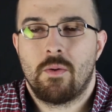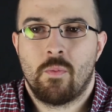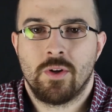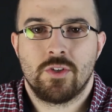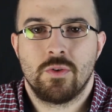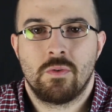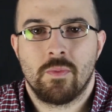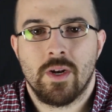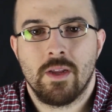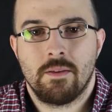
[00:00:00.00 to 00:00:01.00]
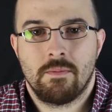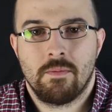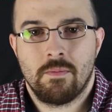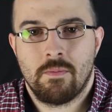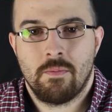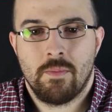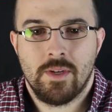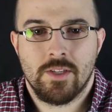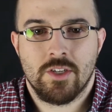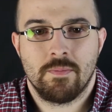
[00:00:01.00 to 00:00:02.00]
One student, we
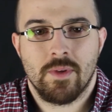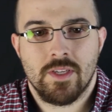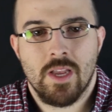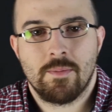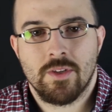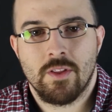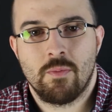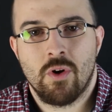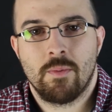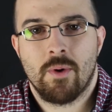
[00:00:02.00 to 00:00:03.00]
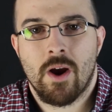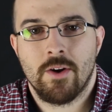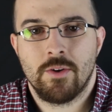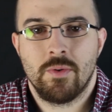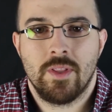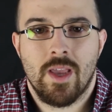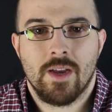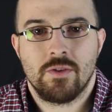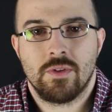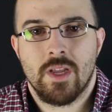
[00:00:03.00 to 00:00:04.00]
did some examples on the board prior to doing the
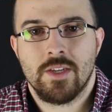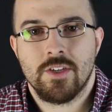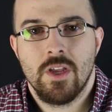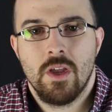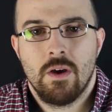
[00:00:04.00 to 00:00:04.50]
actual test,